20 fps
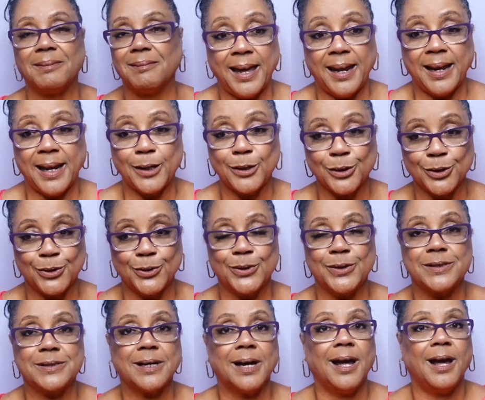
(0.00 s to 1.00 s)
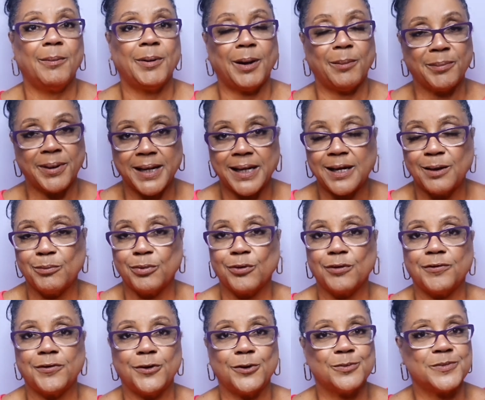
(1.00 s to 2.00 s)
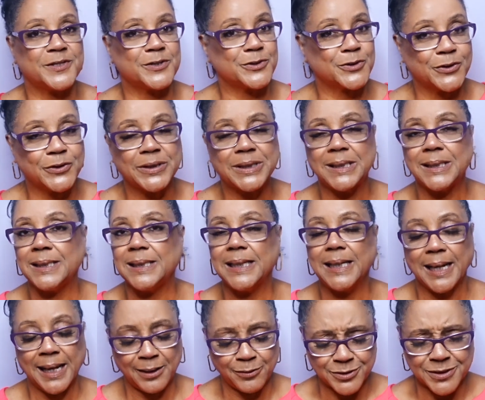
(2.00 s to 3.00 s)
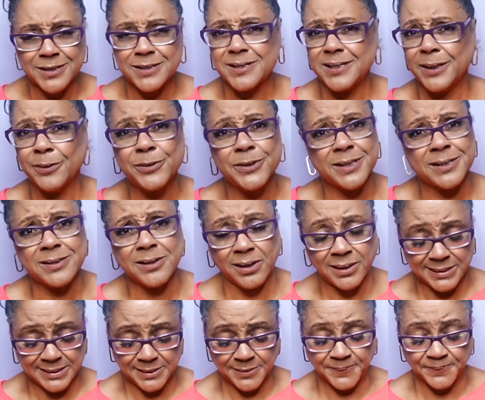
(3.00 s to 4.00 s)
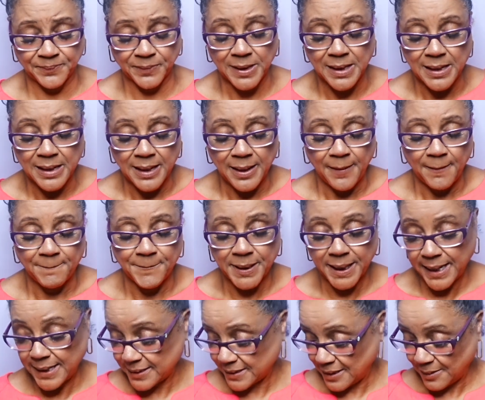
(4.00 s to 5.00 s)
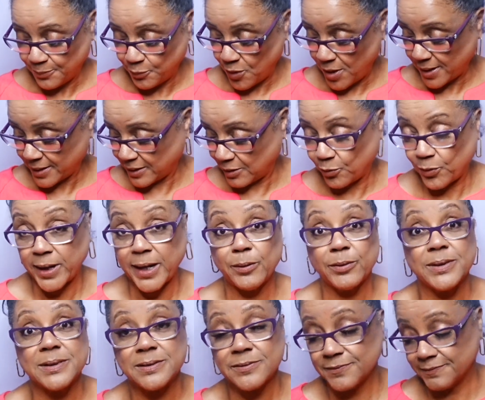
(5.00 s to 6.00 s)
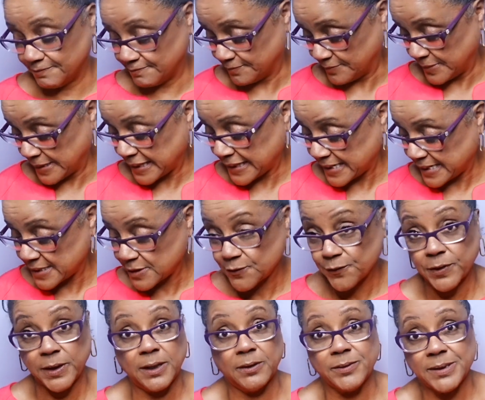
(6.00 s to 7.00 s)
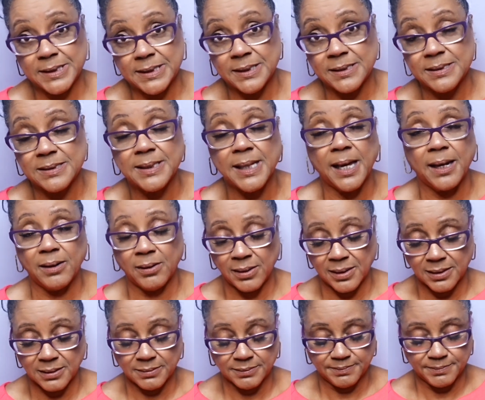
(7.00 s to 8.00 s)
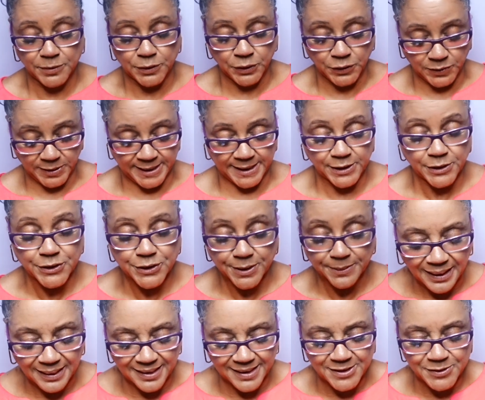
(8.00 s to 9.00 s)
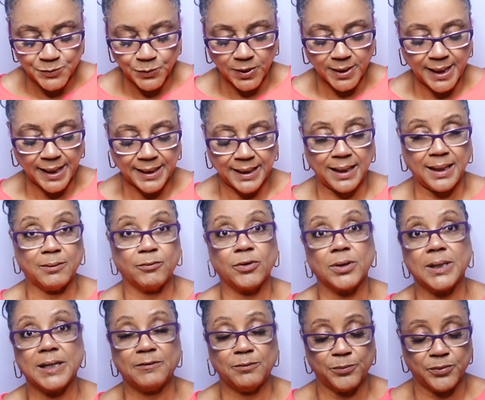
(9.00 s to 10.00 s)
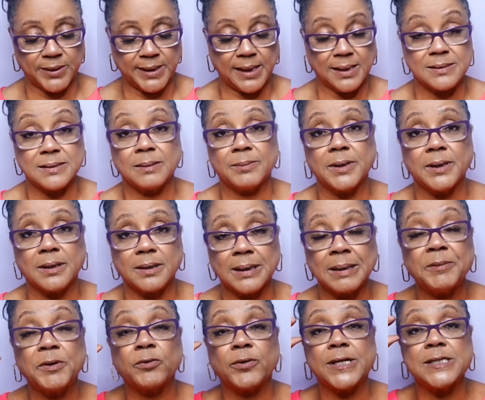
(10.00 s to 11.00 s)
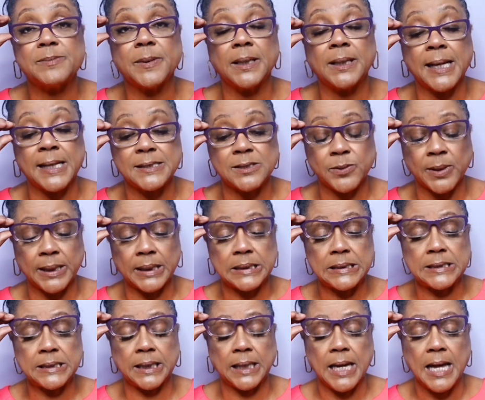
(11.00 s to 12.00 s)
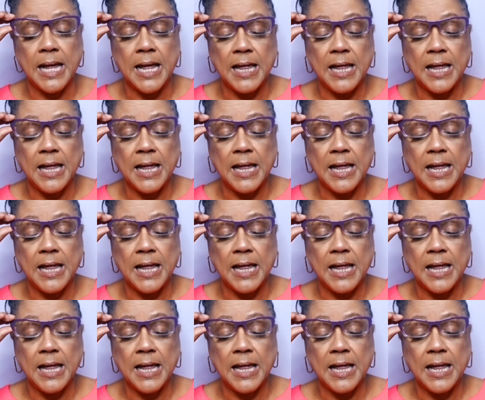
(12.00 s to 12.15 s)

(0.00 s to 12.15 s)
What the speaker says: And I learned about making perfumes in Turkey and it was just awesome. But I ended up walking away with these fragrances that are Turkish. This one I can't really even pronounce. Let me raise my glass so I can see.